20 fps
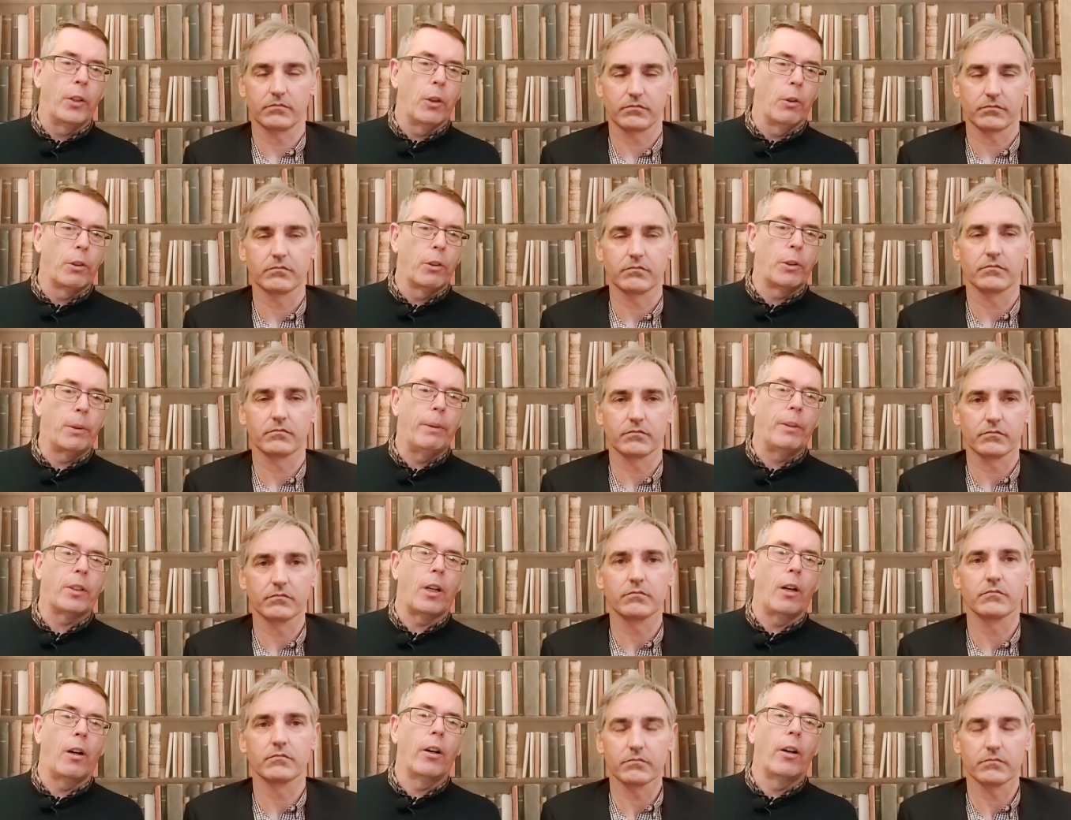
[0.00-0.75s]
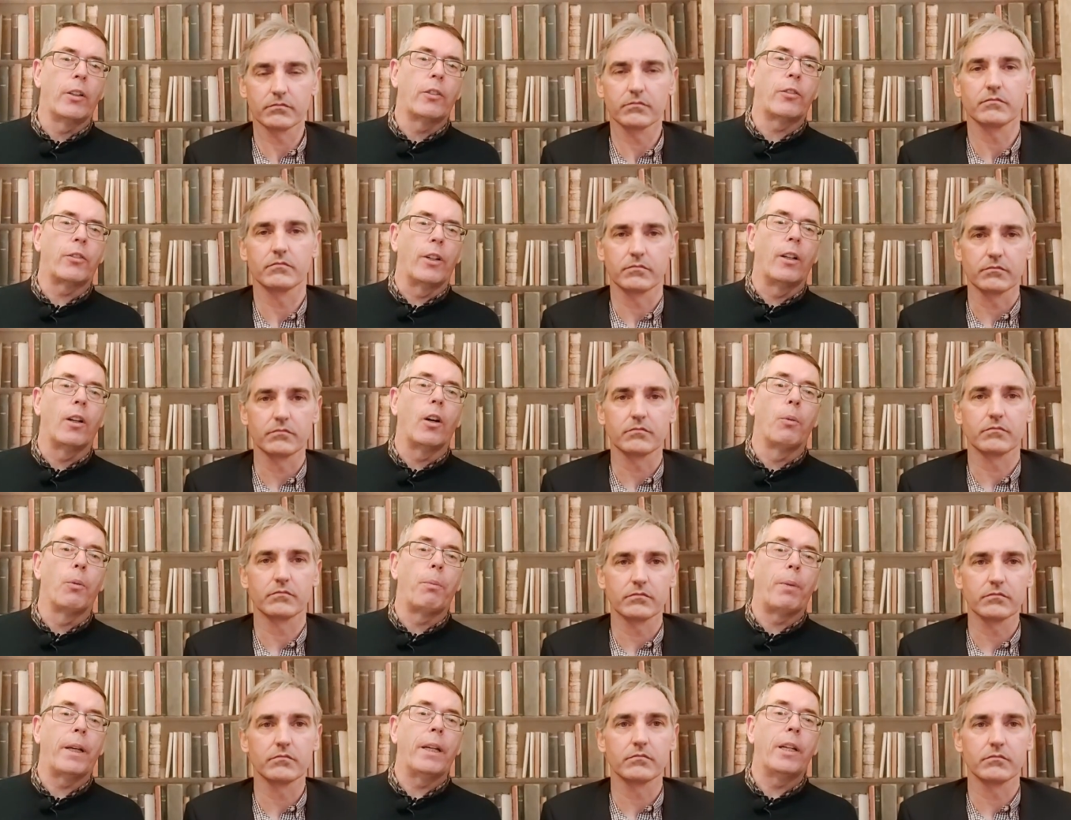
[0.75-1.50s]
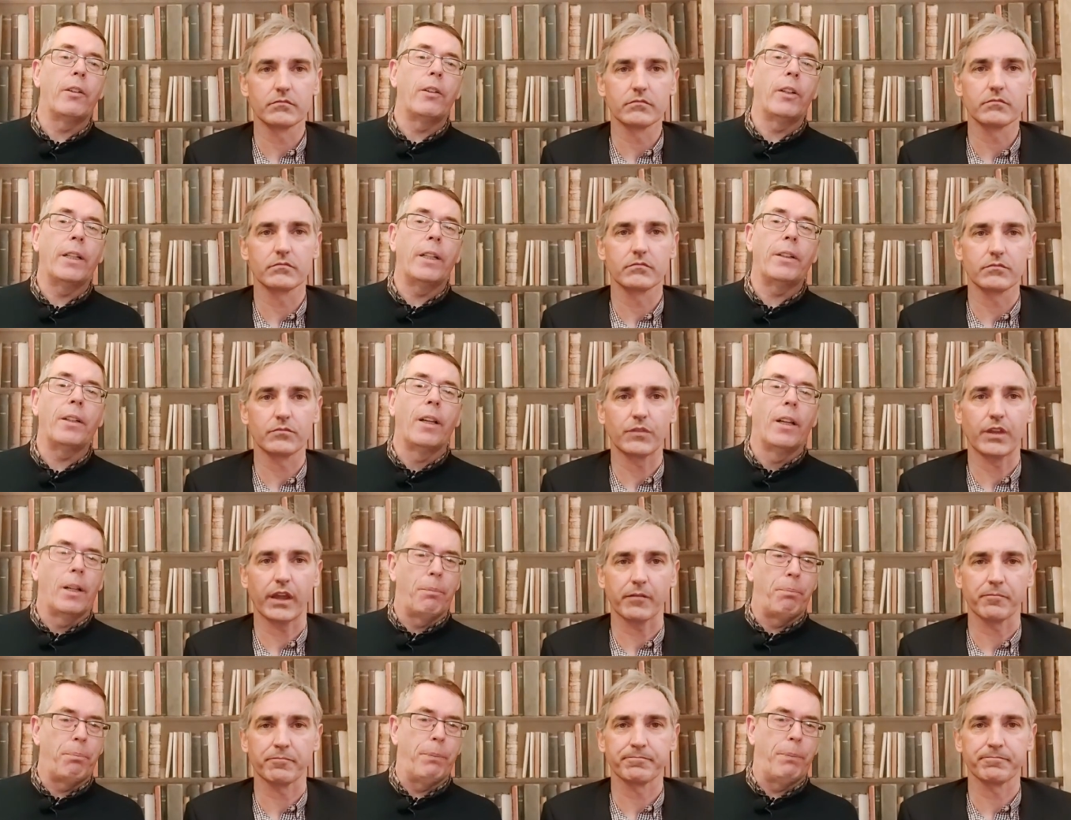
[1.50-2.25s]
Speaker 1: who don't want to be tied for a long period,
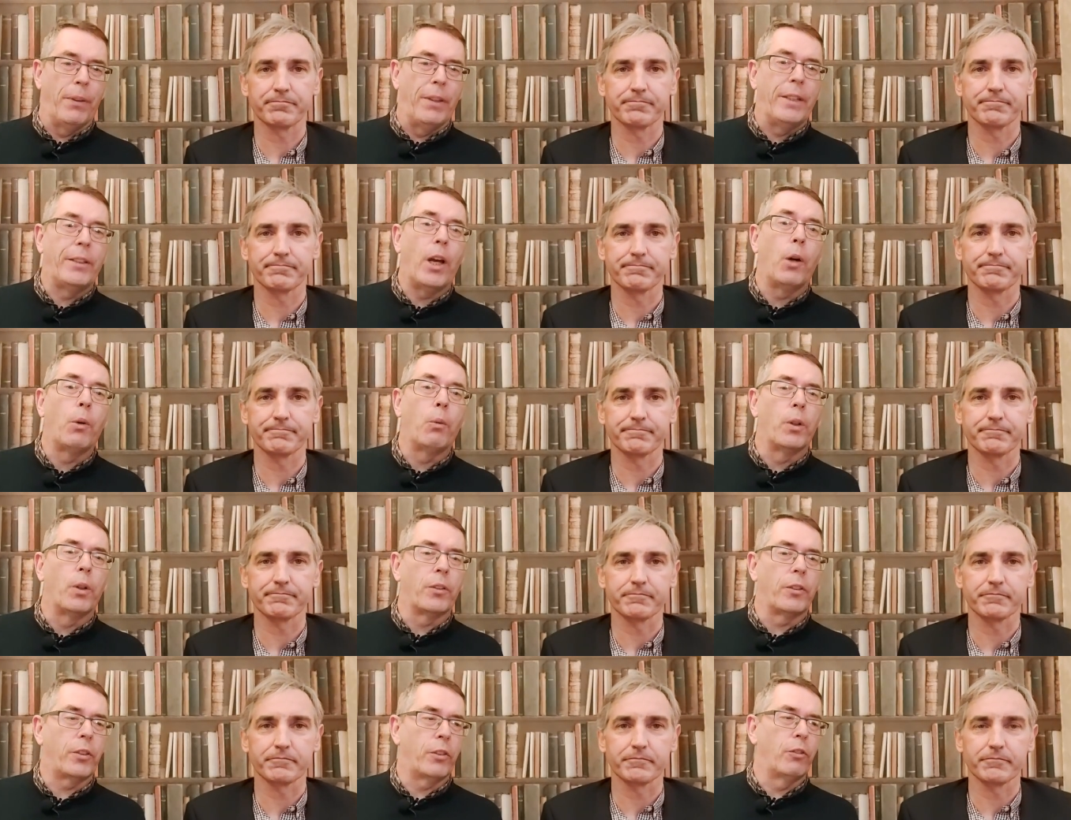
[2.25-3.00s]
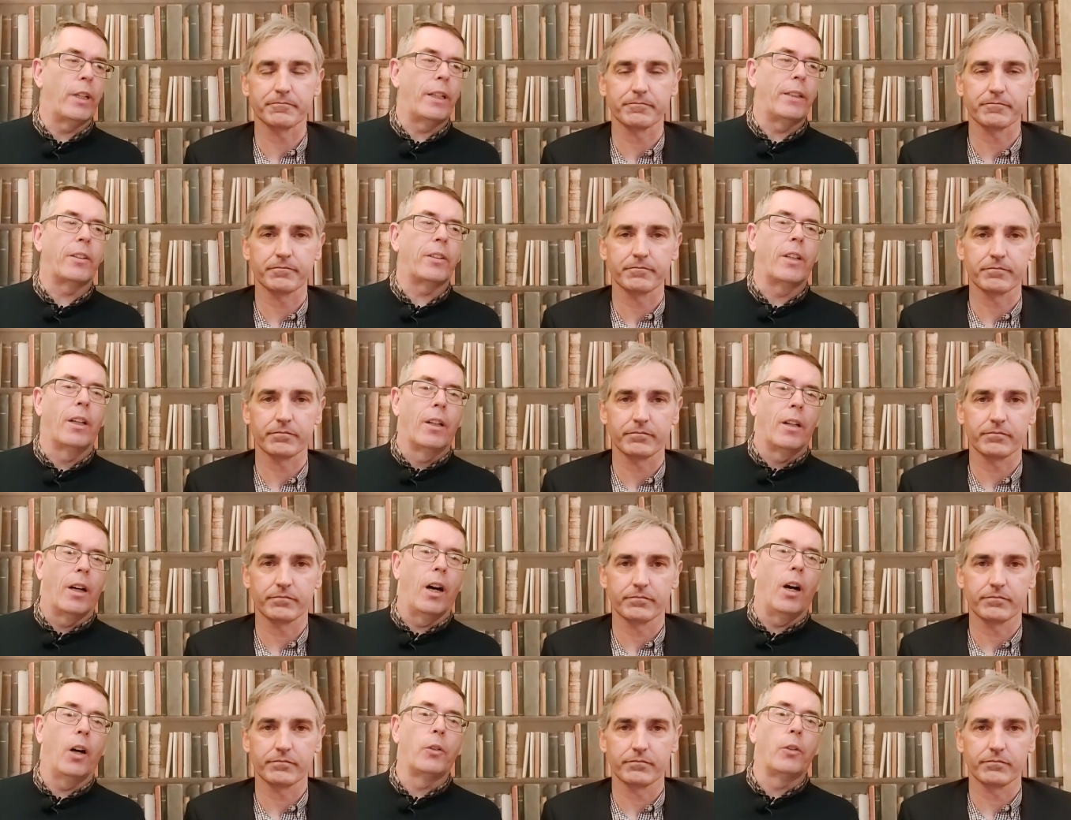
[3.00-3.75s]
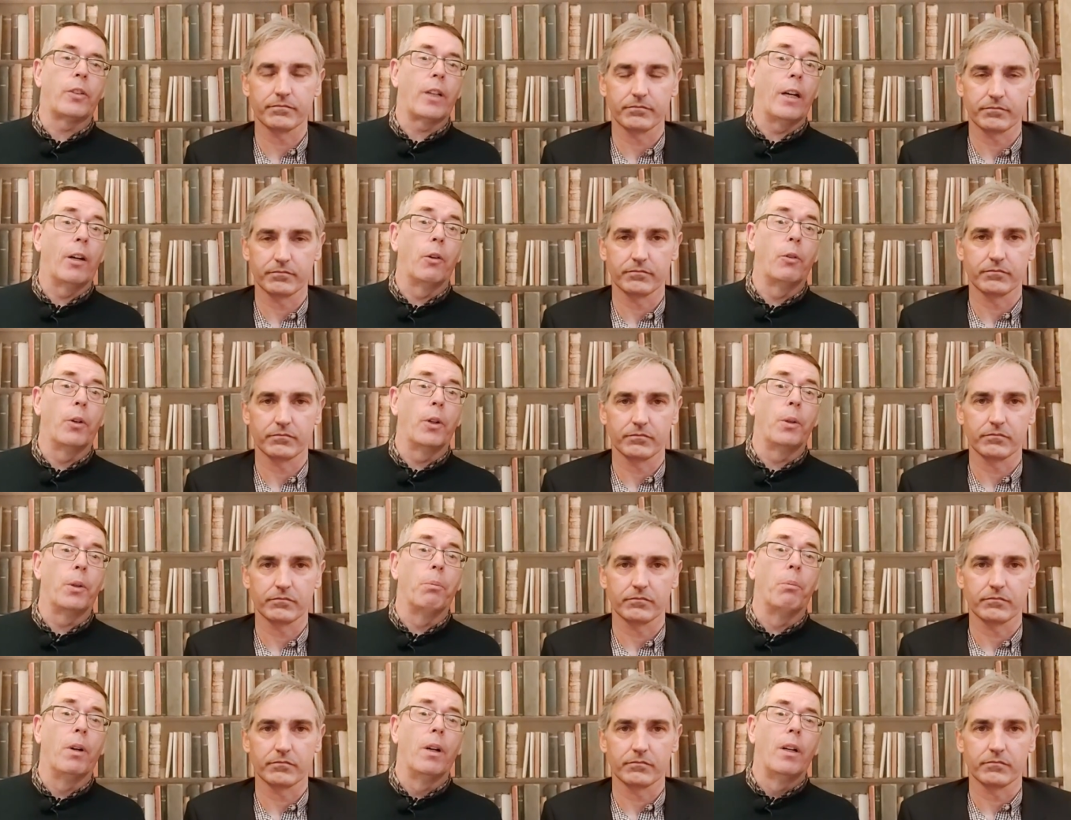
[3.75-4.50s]
yeah. but they don't want to rent a hotel
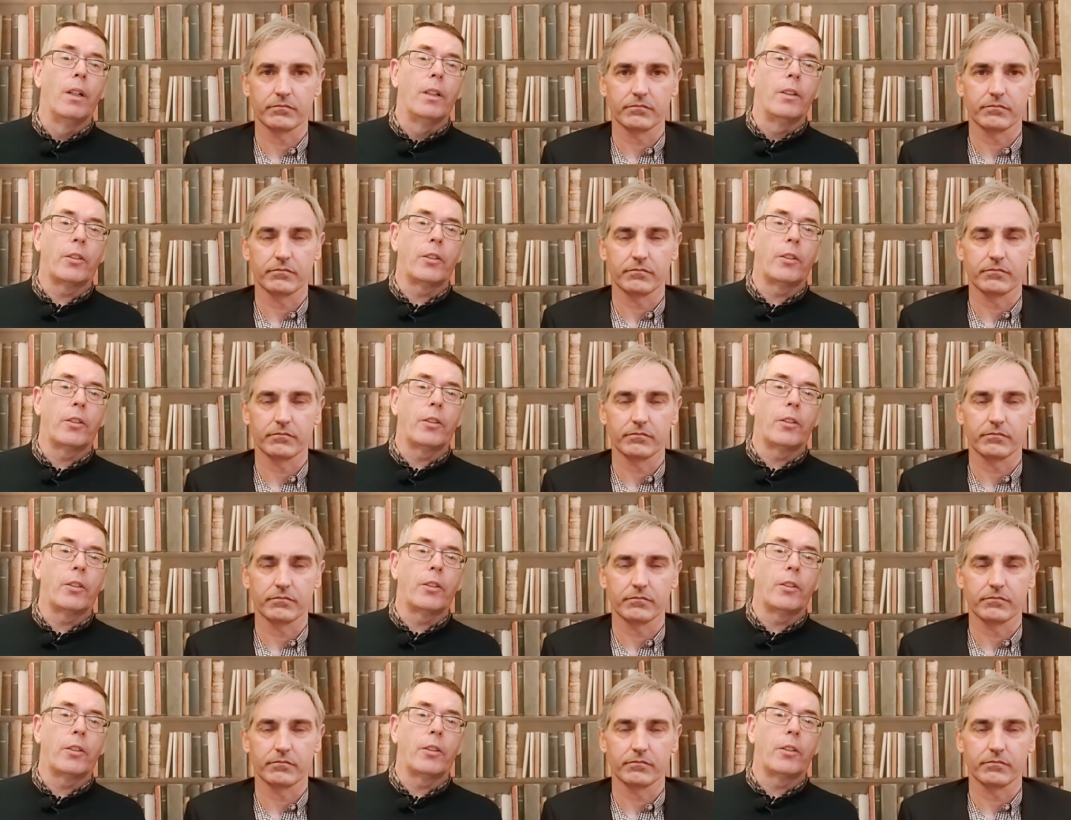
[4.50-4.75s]
room.